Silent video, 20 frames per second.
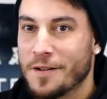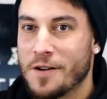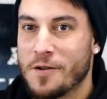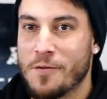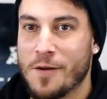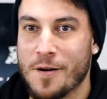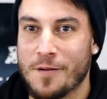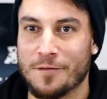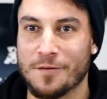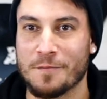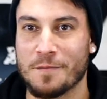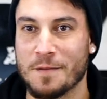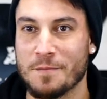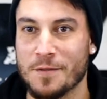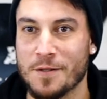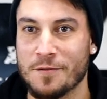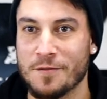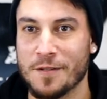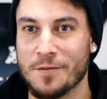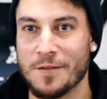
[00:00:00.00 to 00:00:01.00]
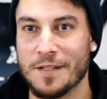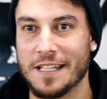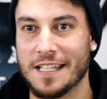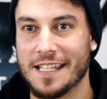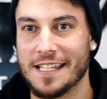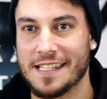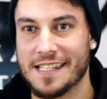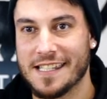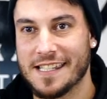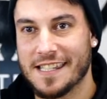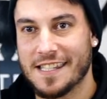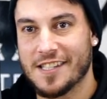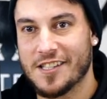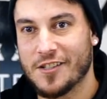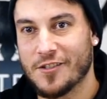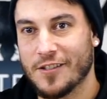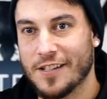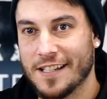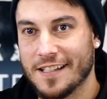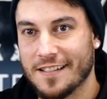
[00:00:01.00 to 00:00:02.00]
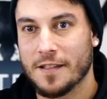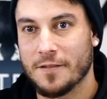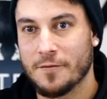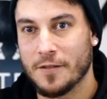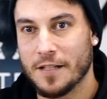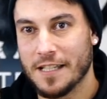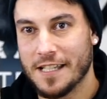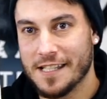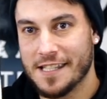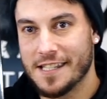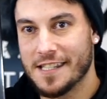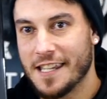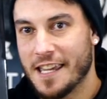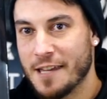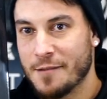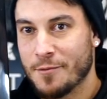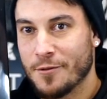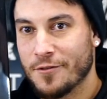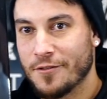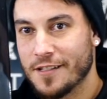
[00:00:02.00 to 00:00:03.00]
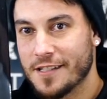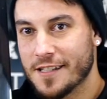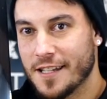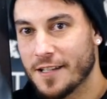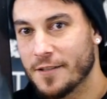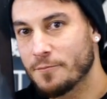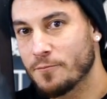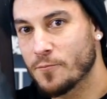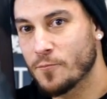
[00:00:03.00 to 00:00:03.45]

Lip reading: quote from the movie when he kisses the screen, when he kisses April and he's like,